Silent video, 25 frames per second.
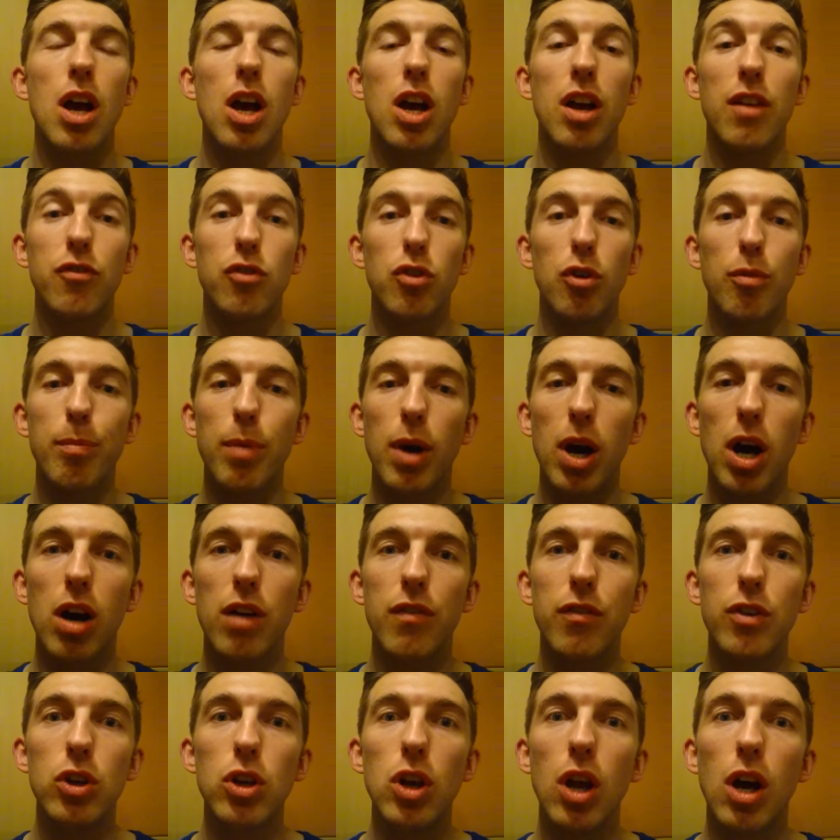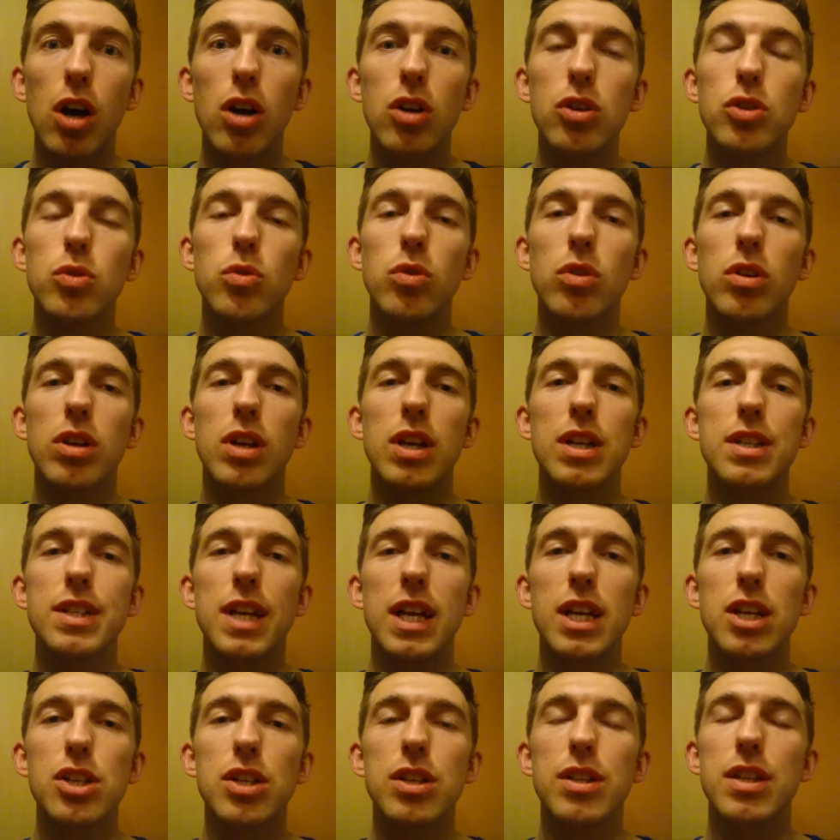If you're a part of a large
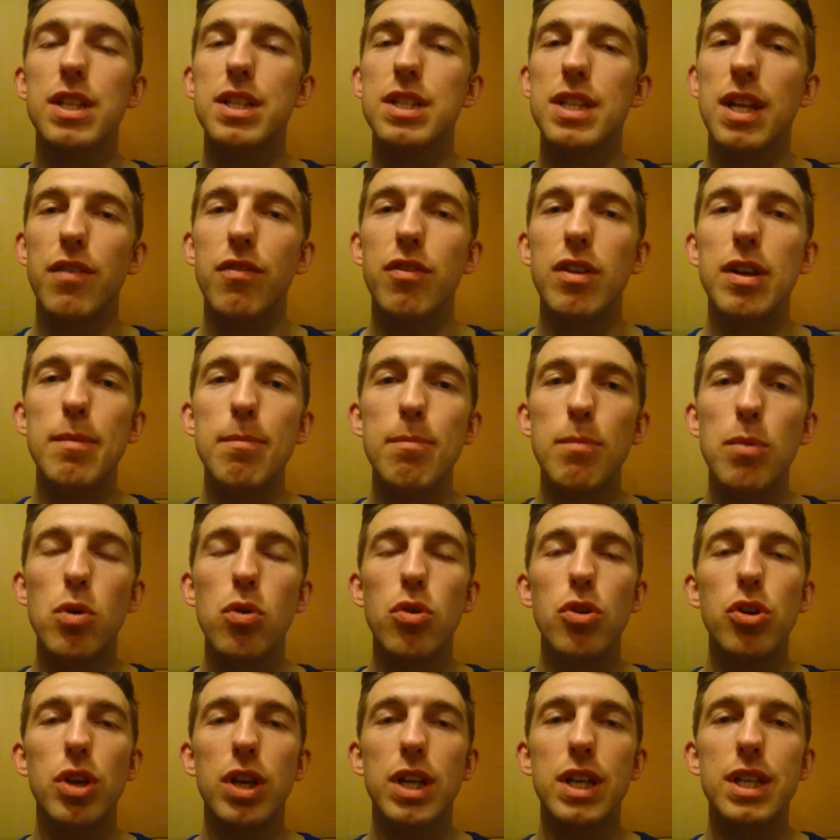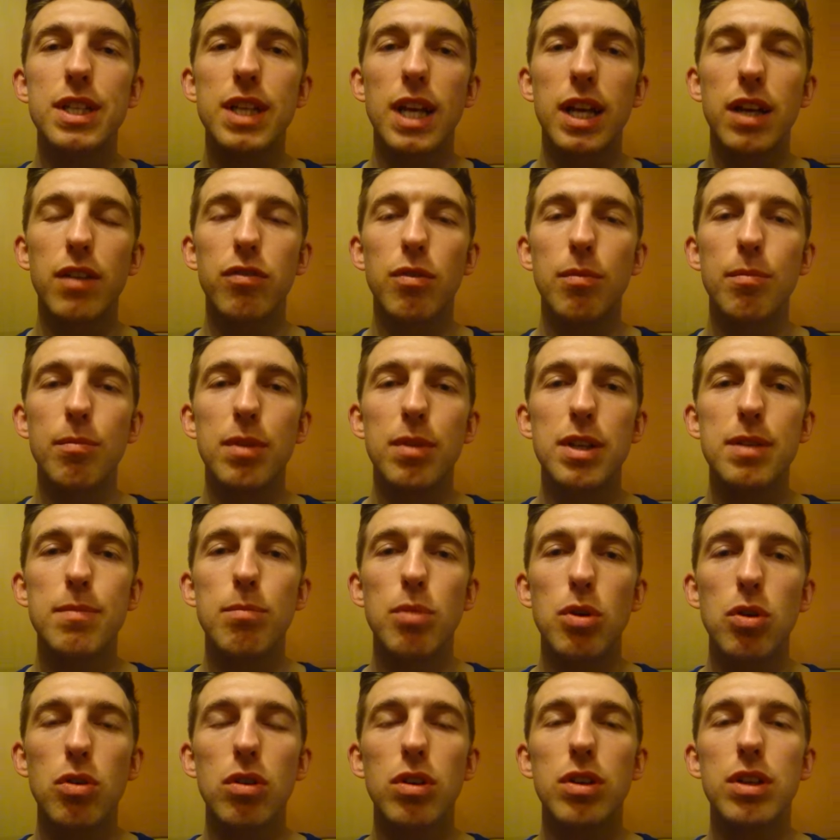organisation, there's definitely more you can take from this
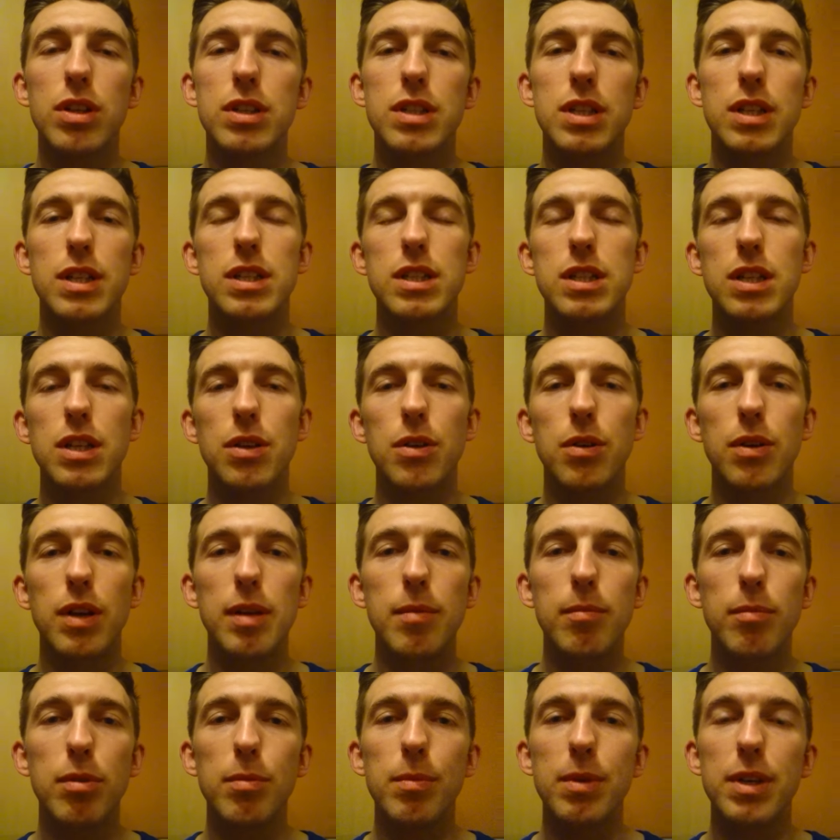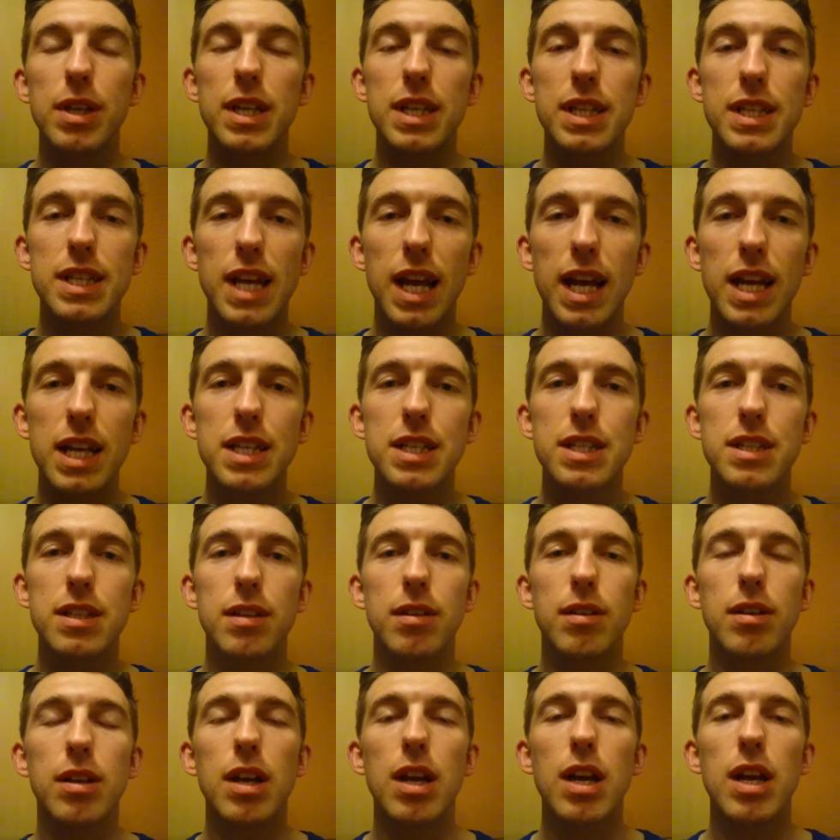book to implement and test
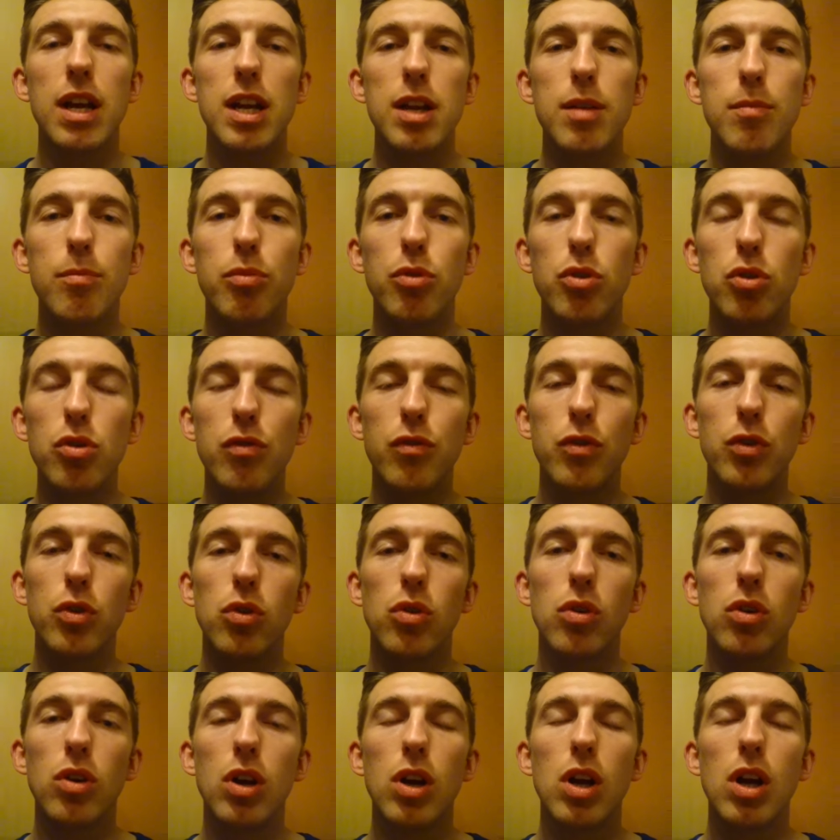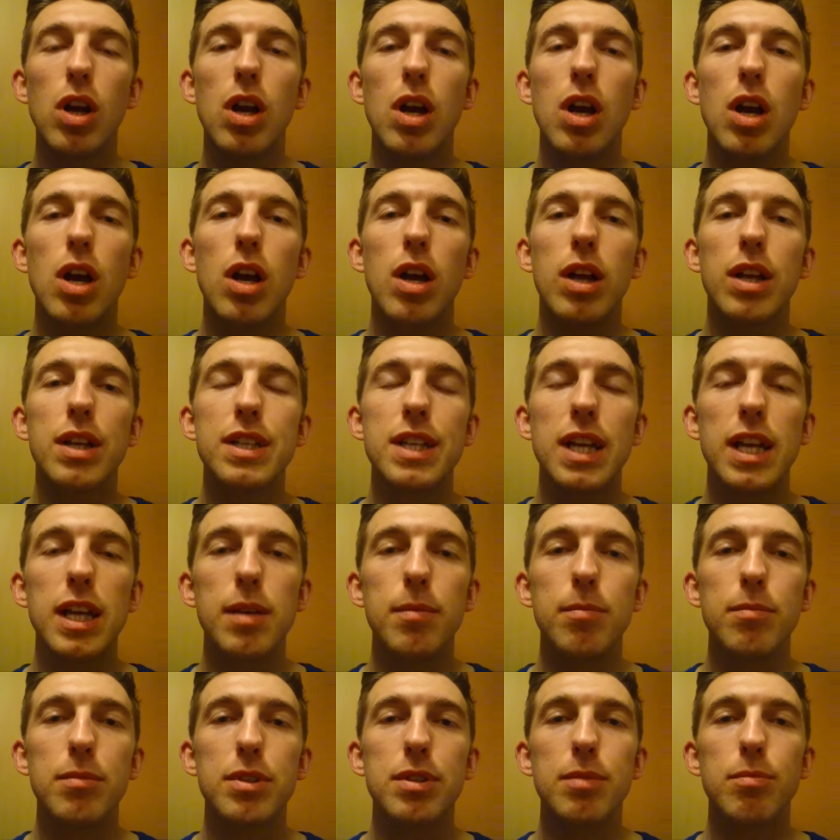to improve your
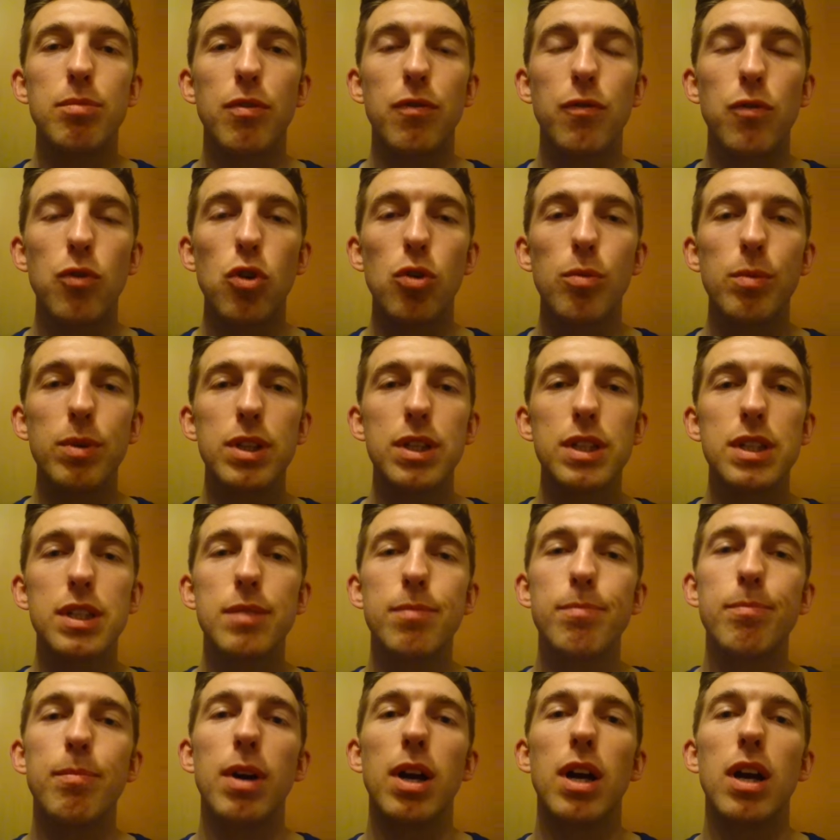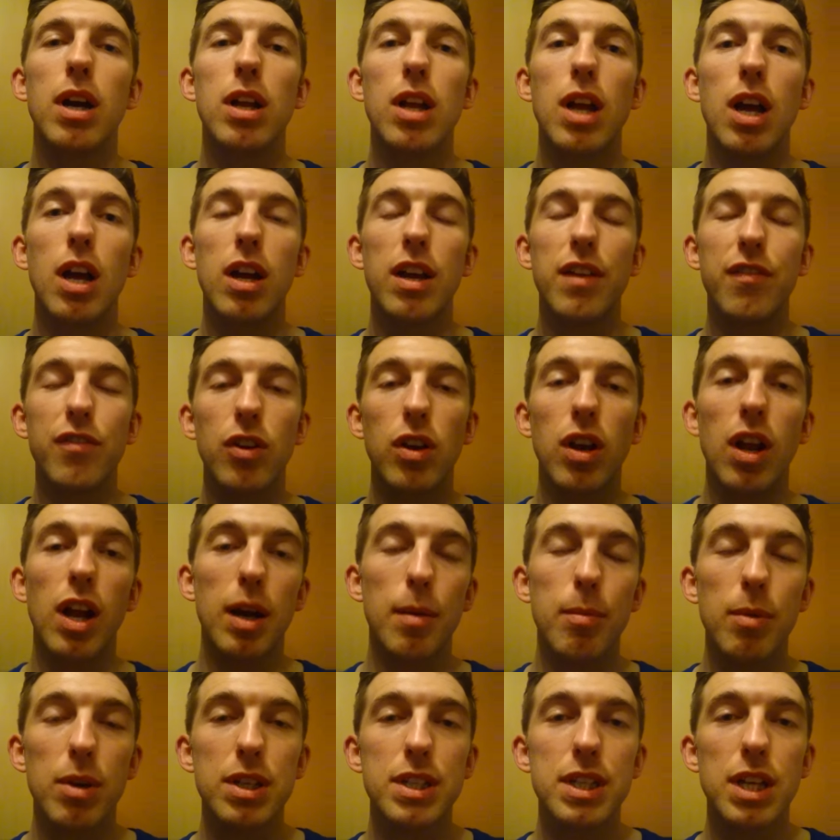team's performance. But if you're
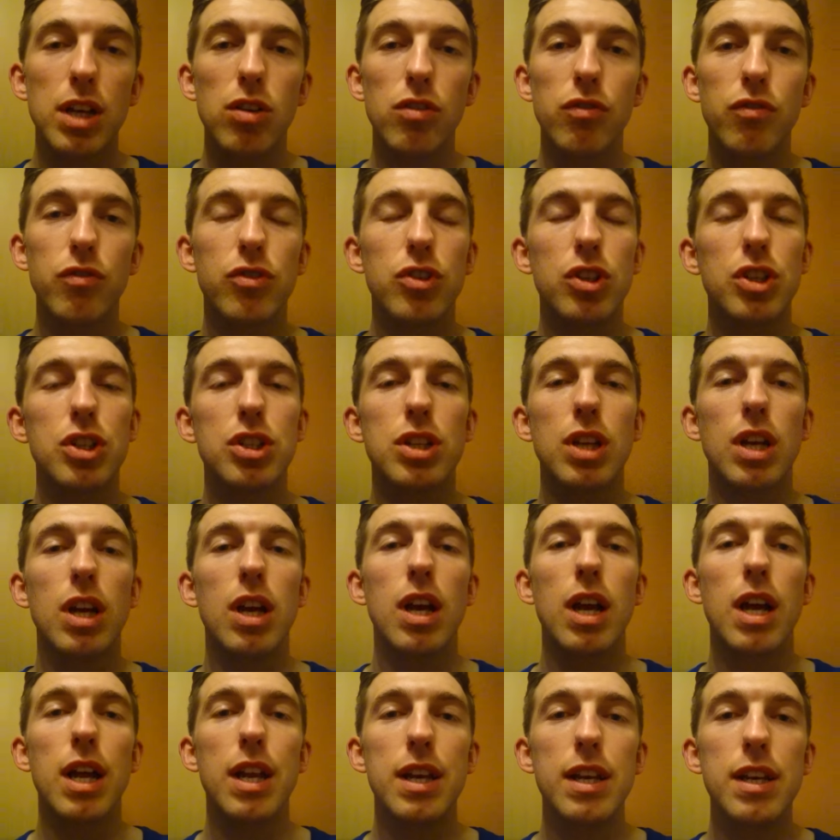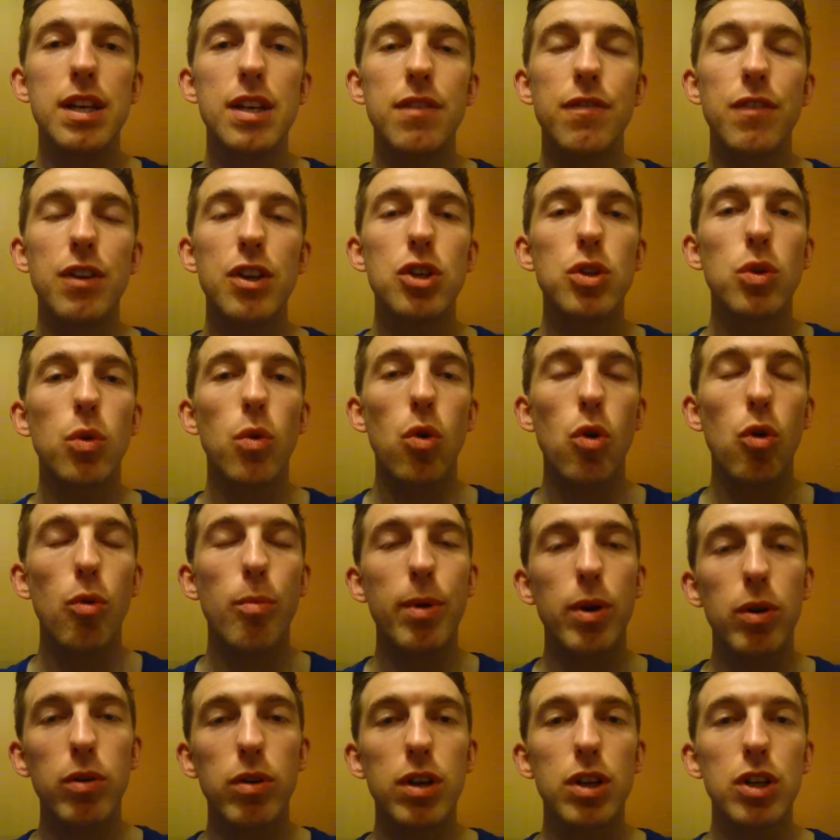like myself, just an individual or
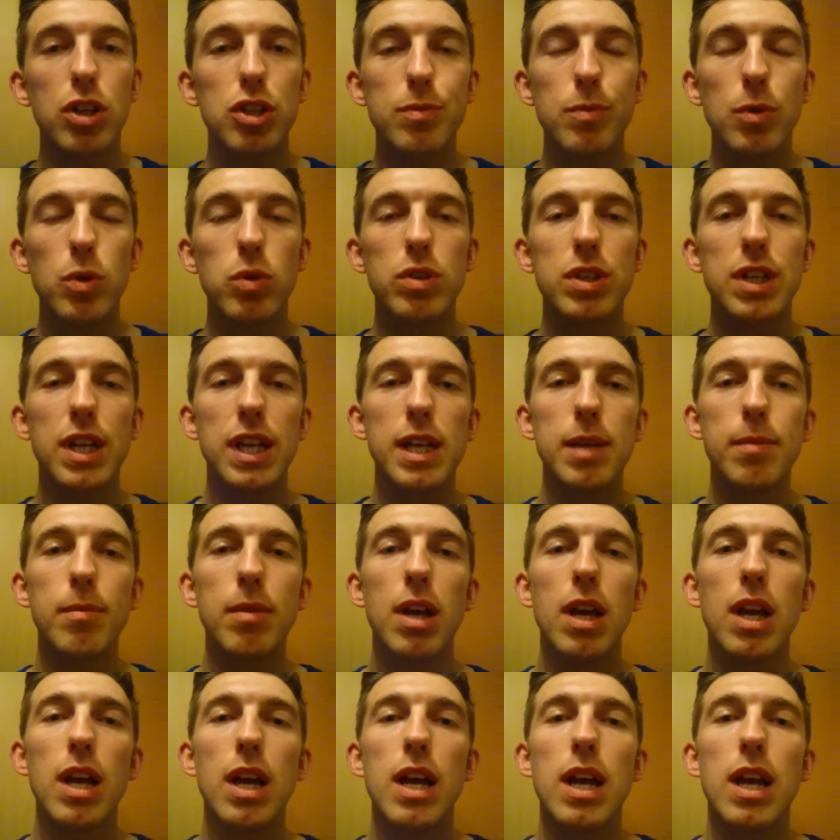building a small team,